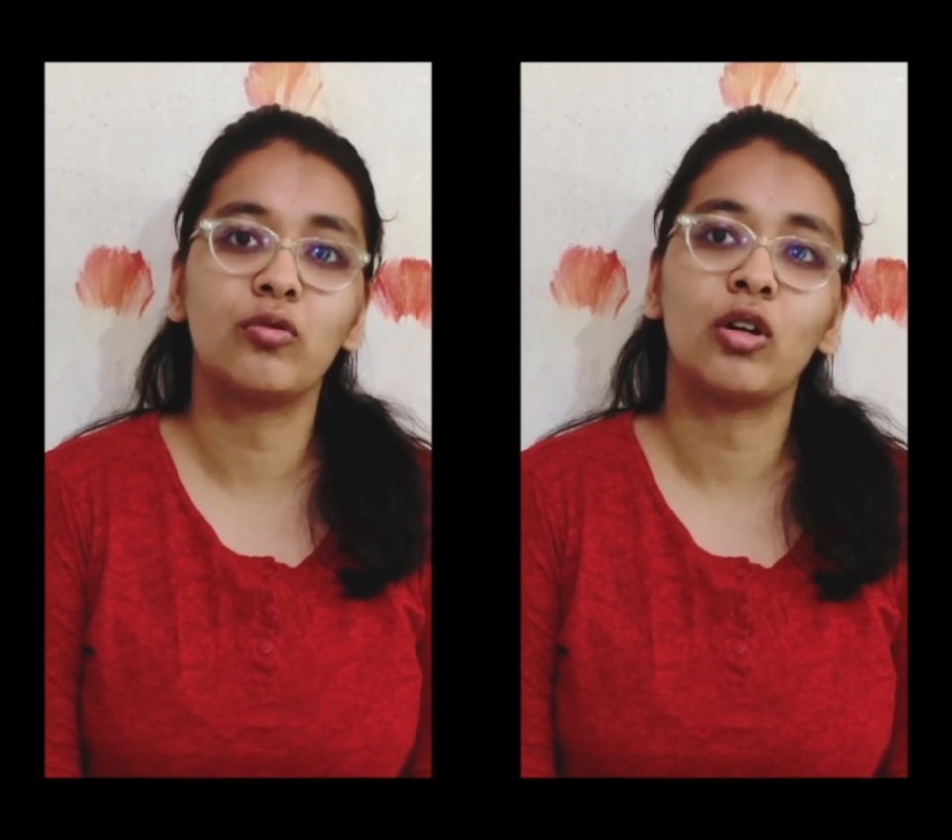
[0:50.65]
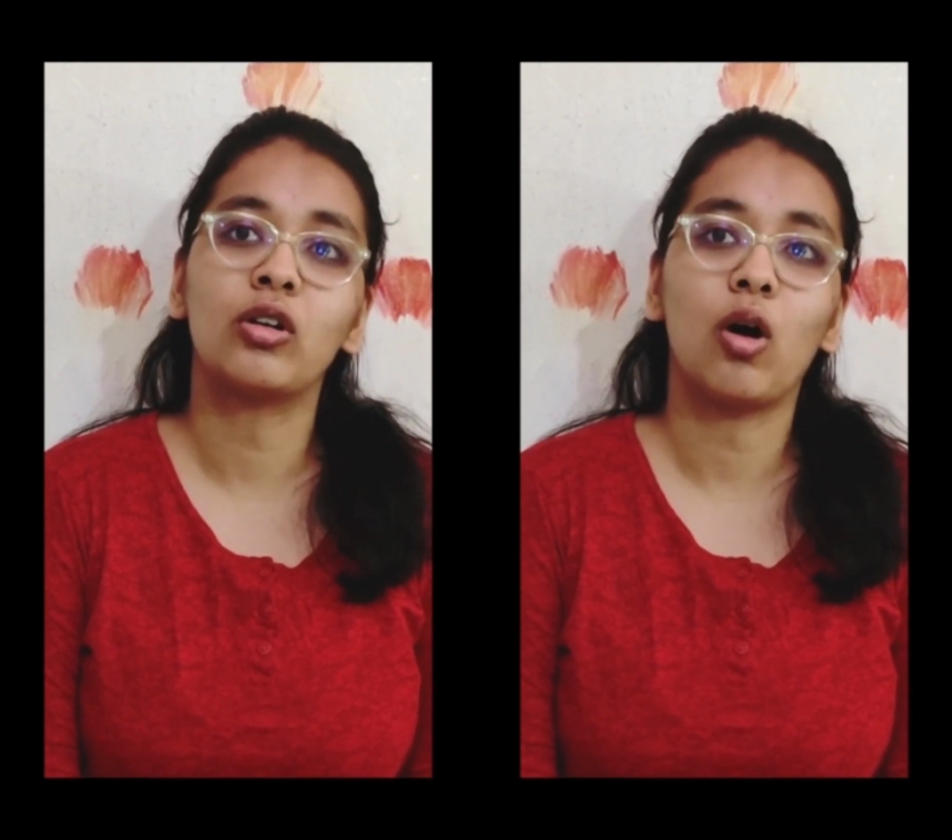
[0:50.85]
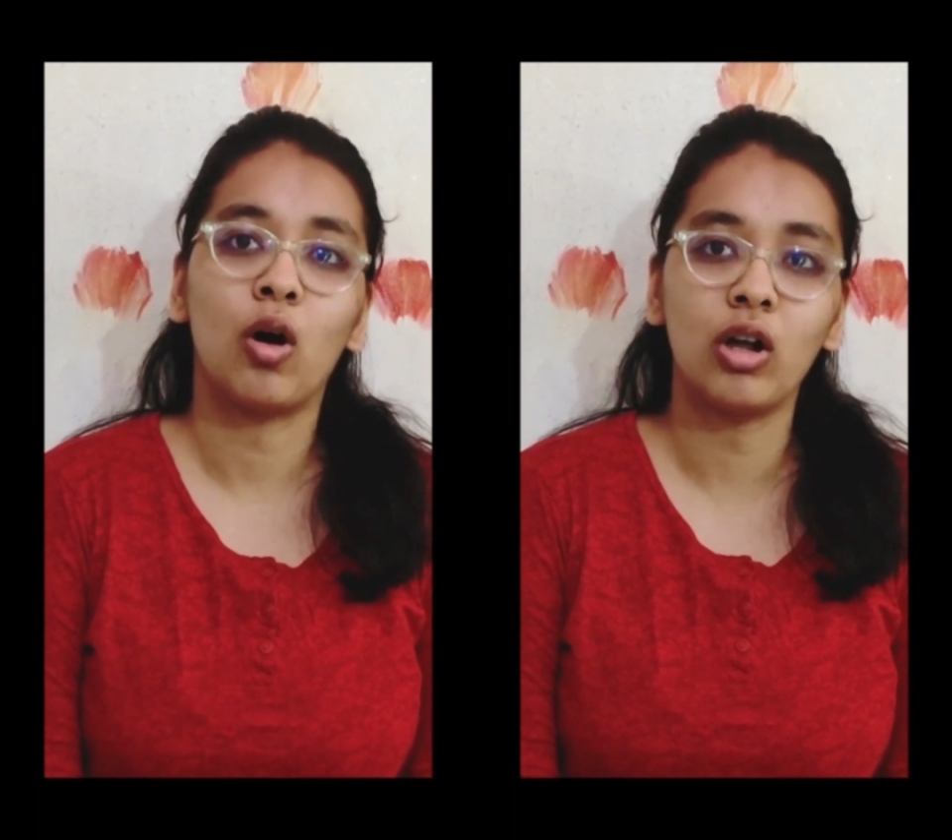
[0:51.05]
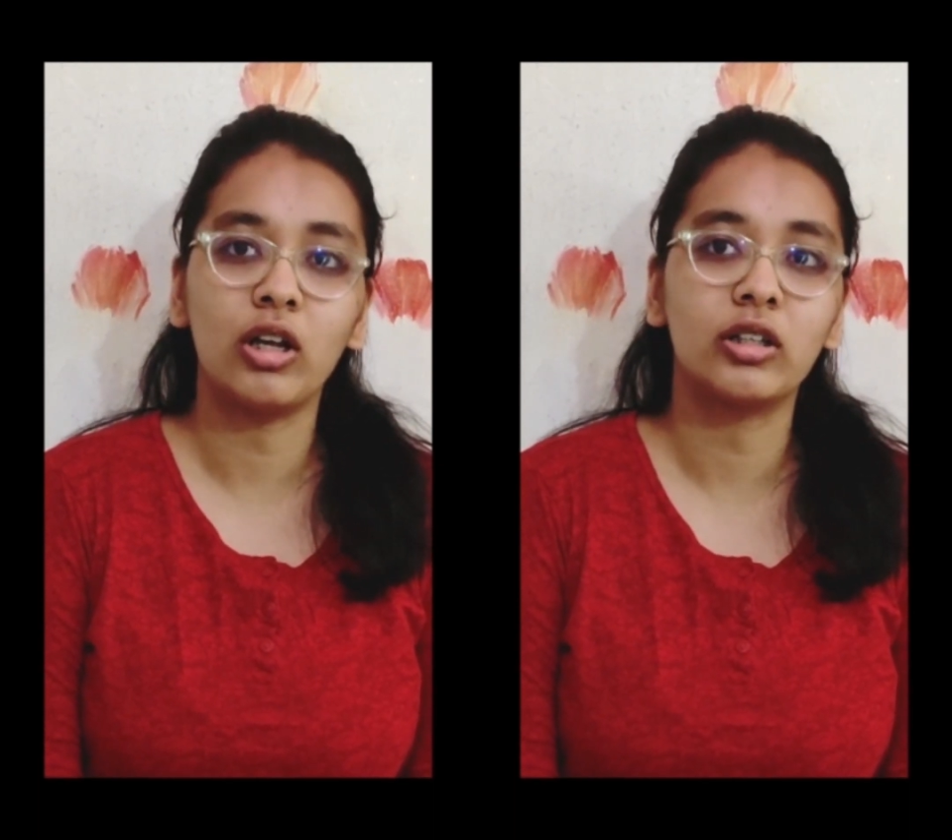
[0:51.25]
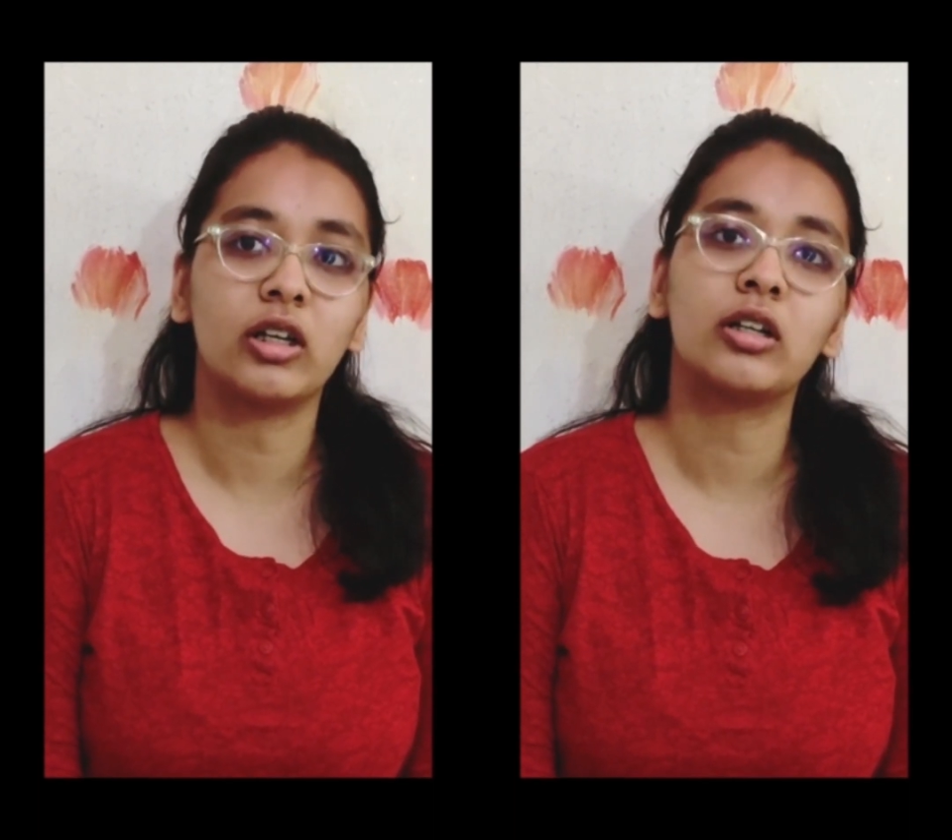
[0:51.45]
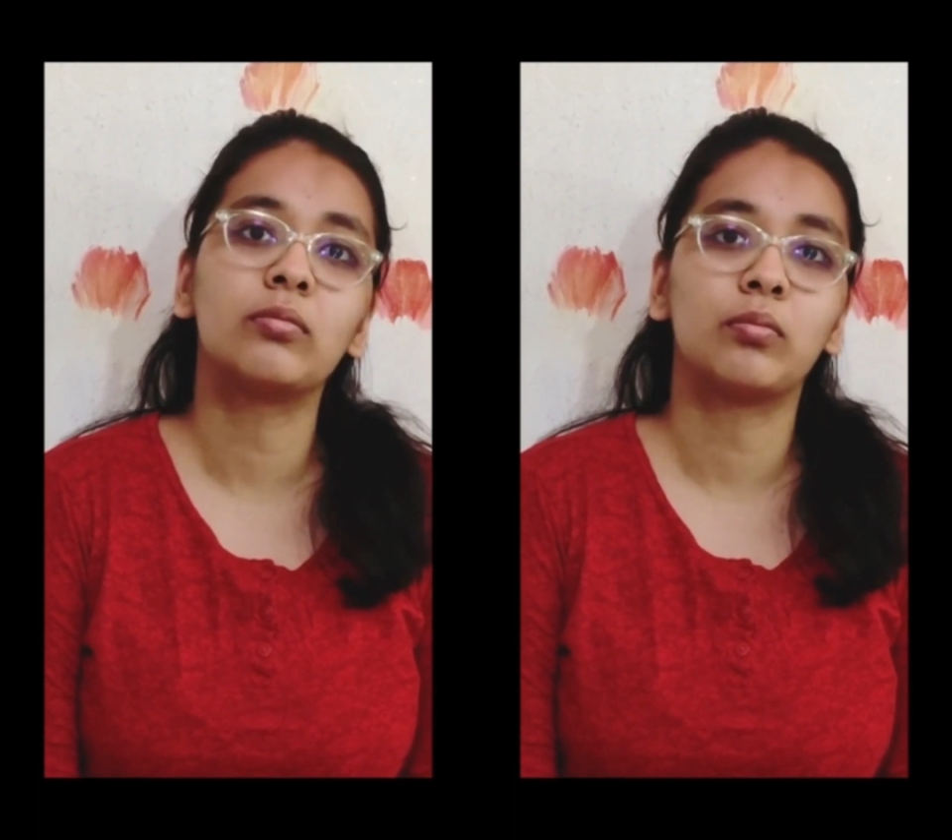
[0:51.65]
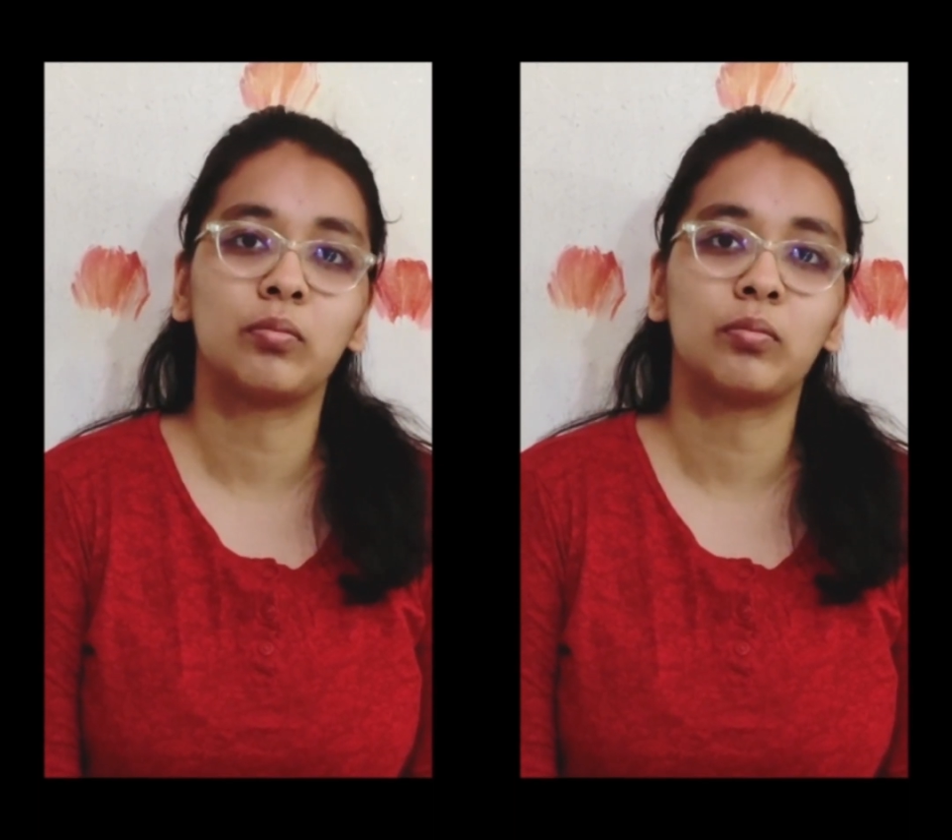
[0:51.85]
for all other